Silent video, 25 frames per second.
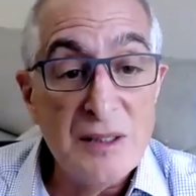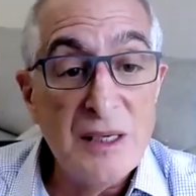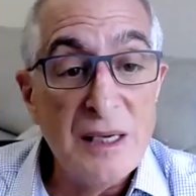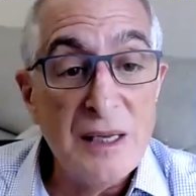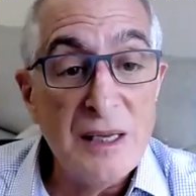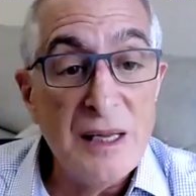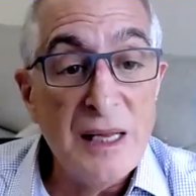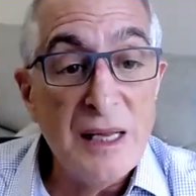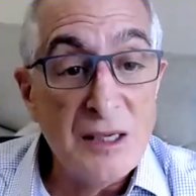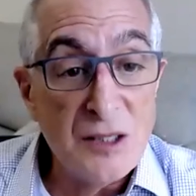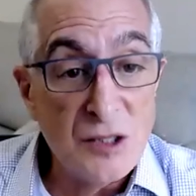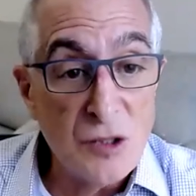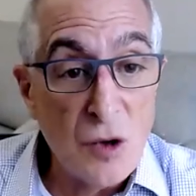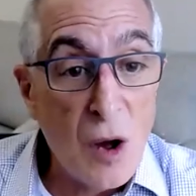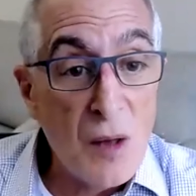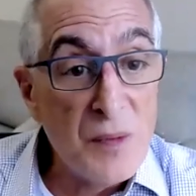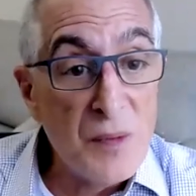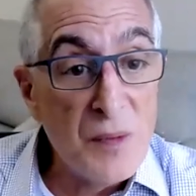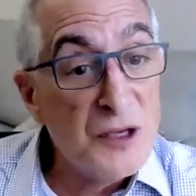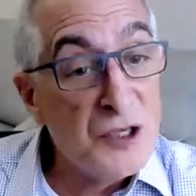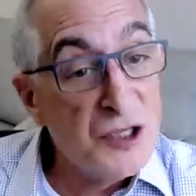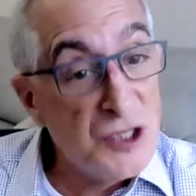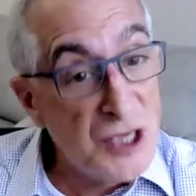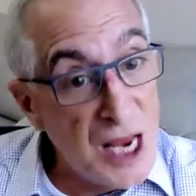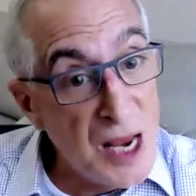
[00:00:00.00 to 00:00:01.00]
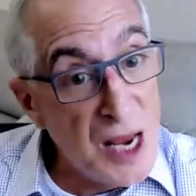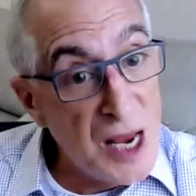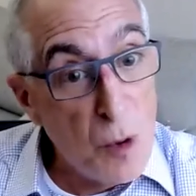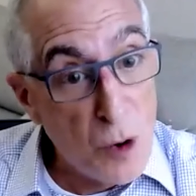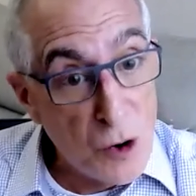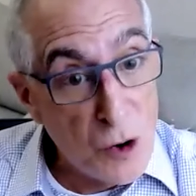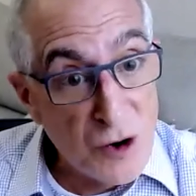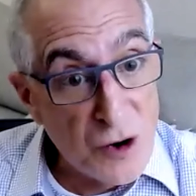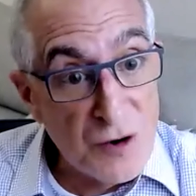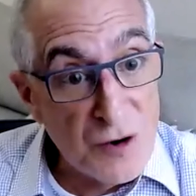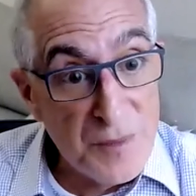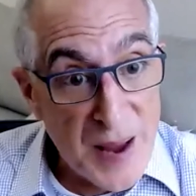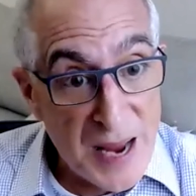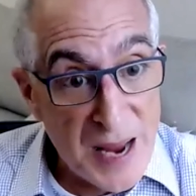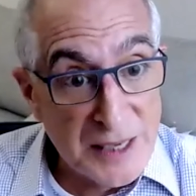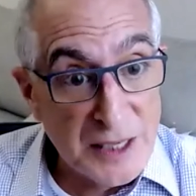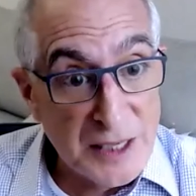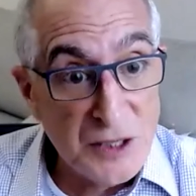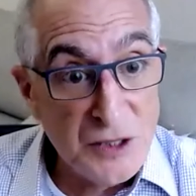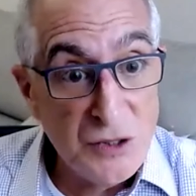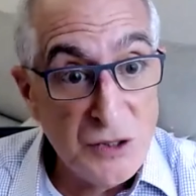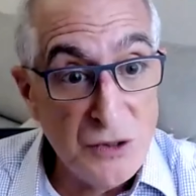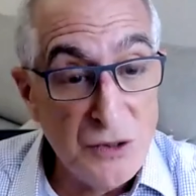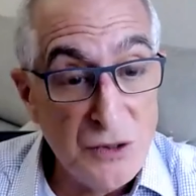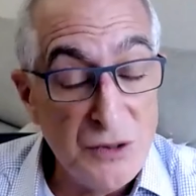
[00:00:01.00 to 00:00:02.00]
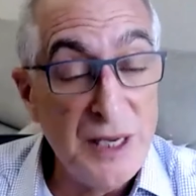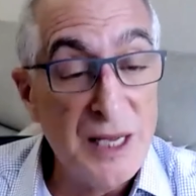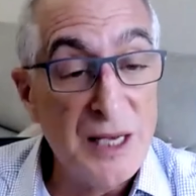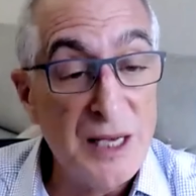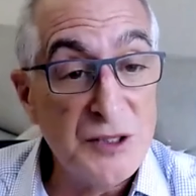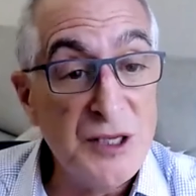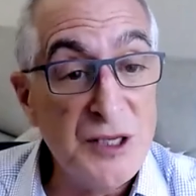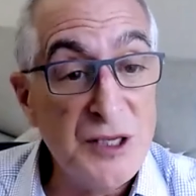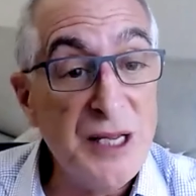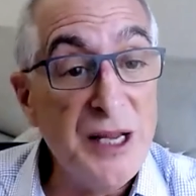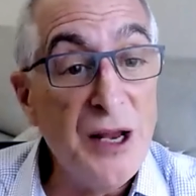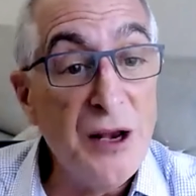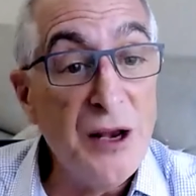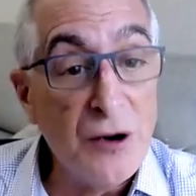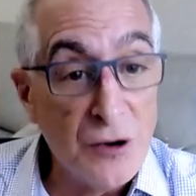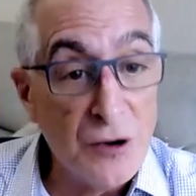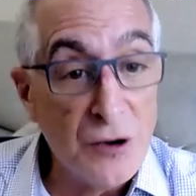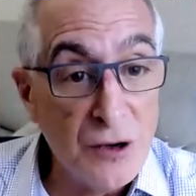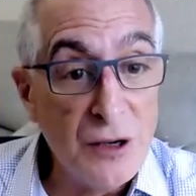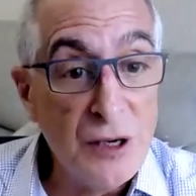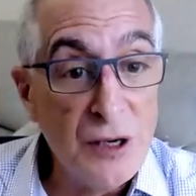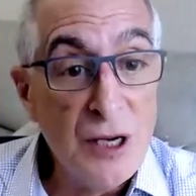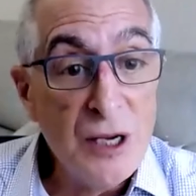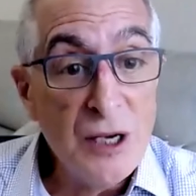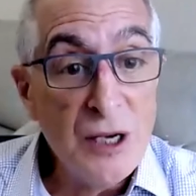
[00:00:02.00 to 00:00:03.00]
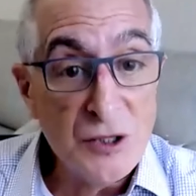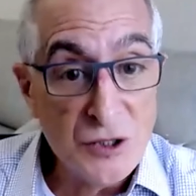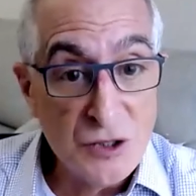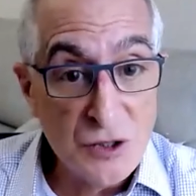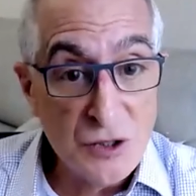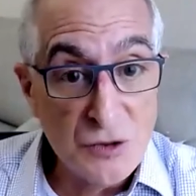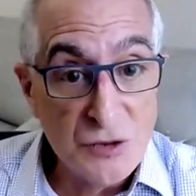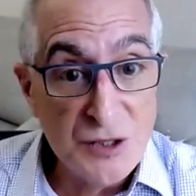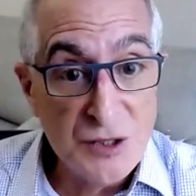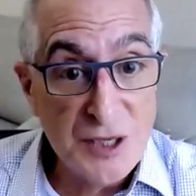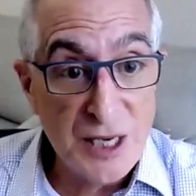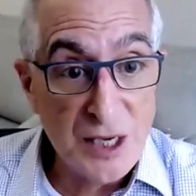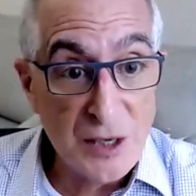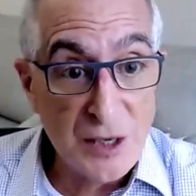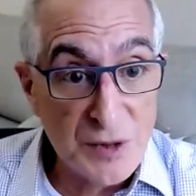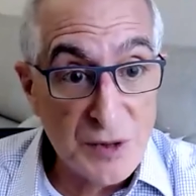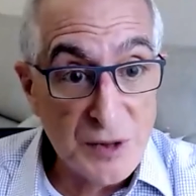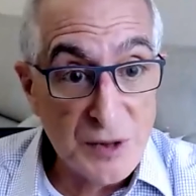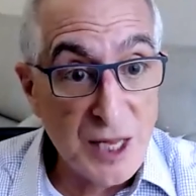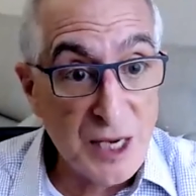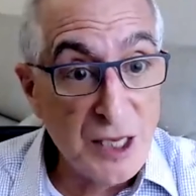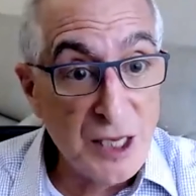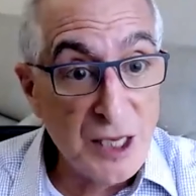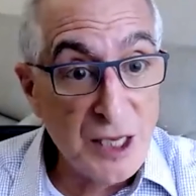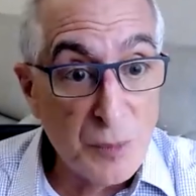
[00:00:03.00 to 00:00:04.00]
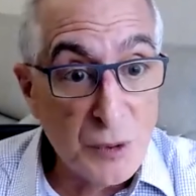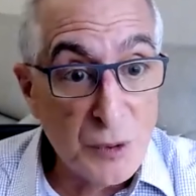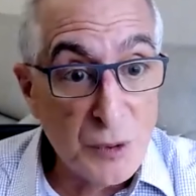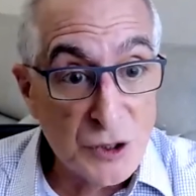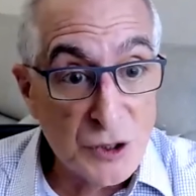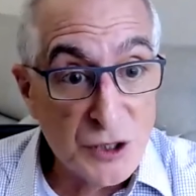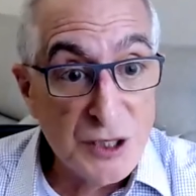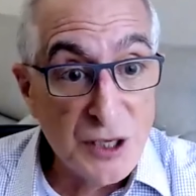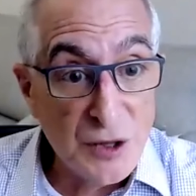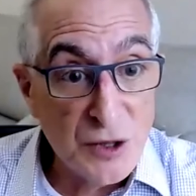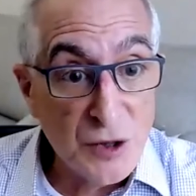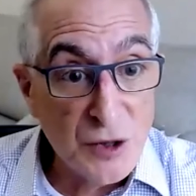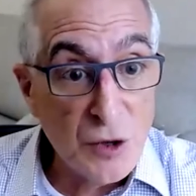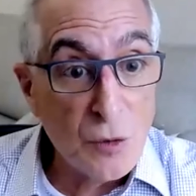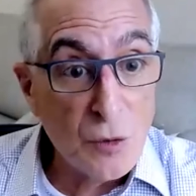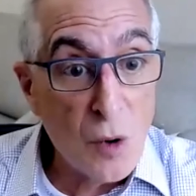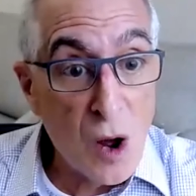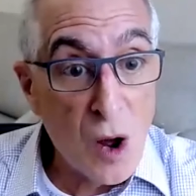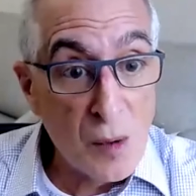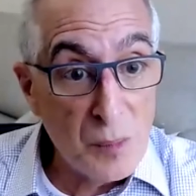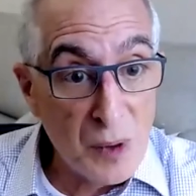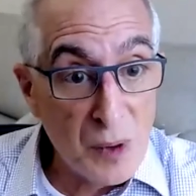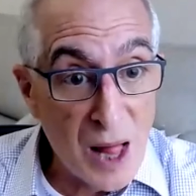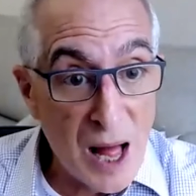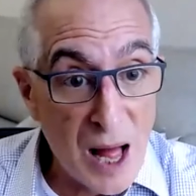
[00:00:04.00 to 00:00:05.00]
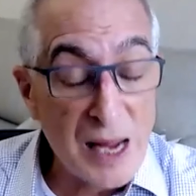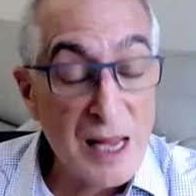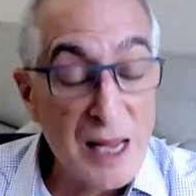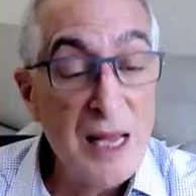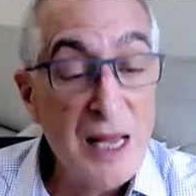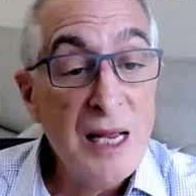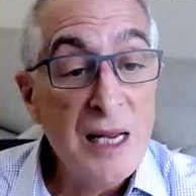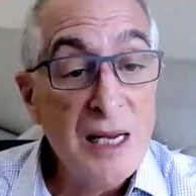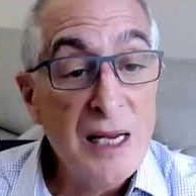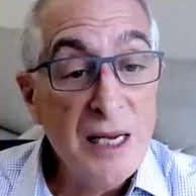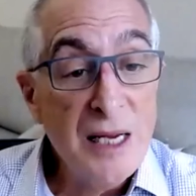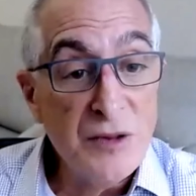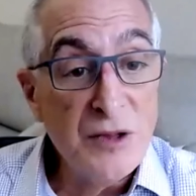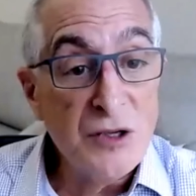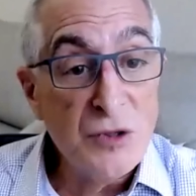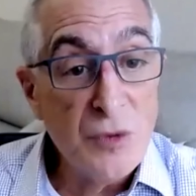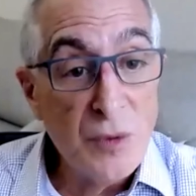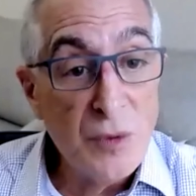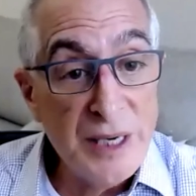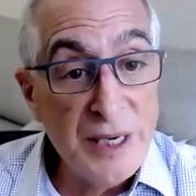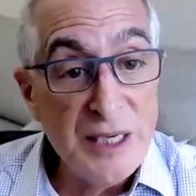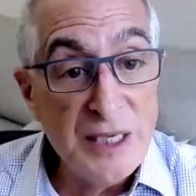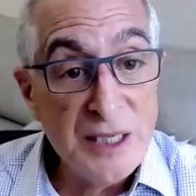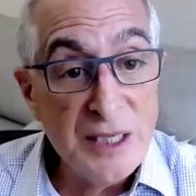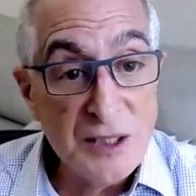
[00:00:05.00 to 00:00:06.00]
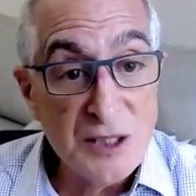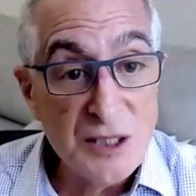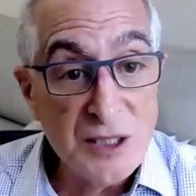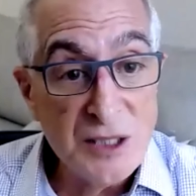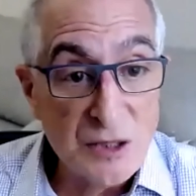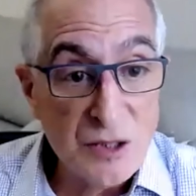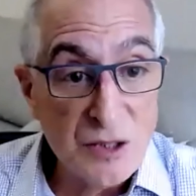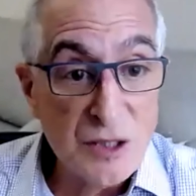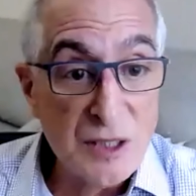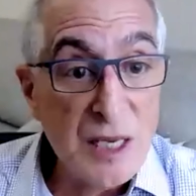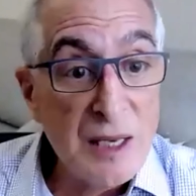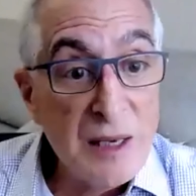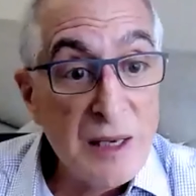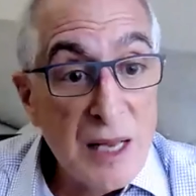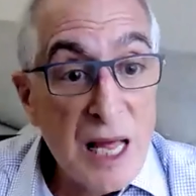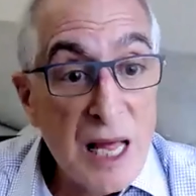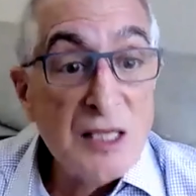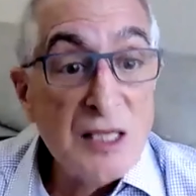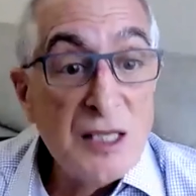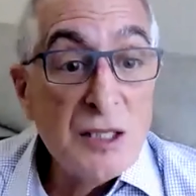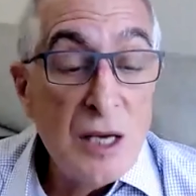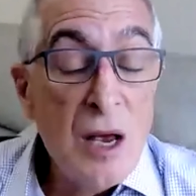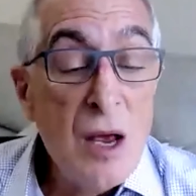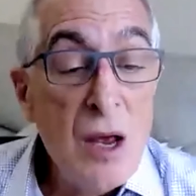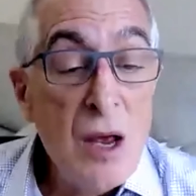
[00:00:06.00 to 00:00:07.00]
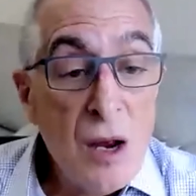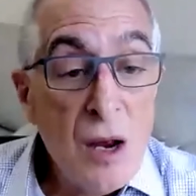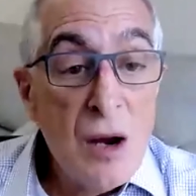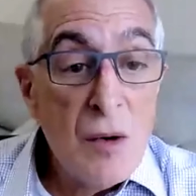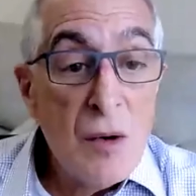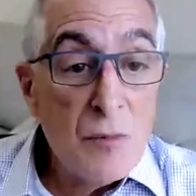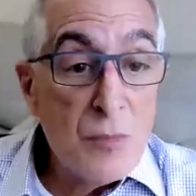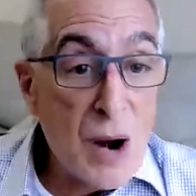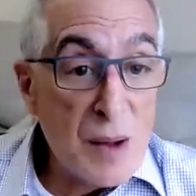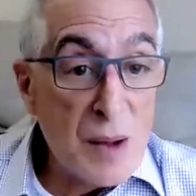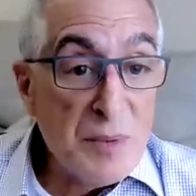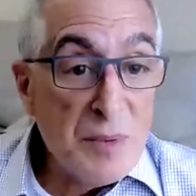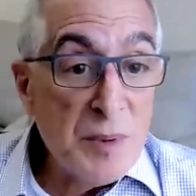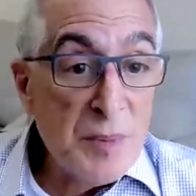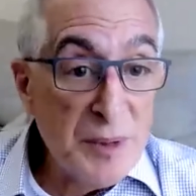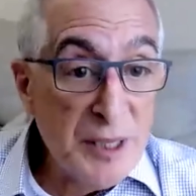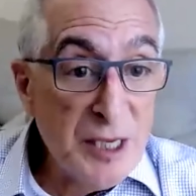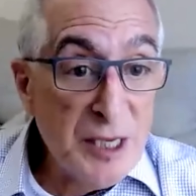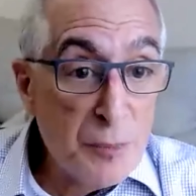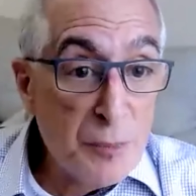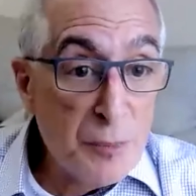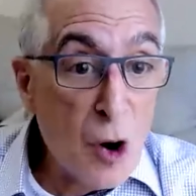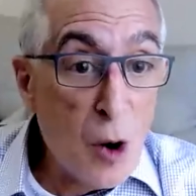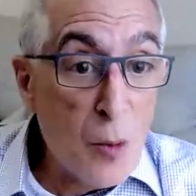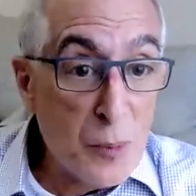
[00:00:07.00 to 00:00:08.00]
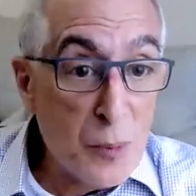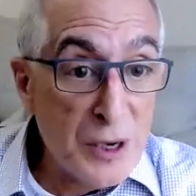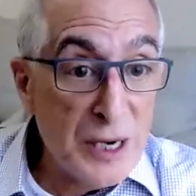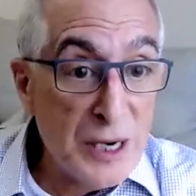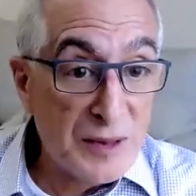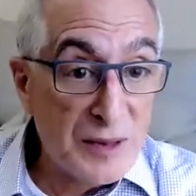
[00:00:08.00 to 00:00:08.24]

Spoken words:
It's on the same order of magnitude as the error associated with getting the person in the wrong block in the 2010 census, and that's probably appropriate.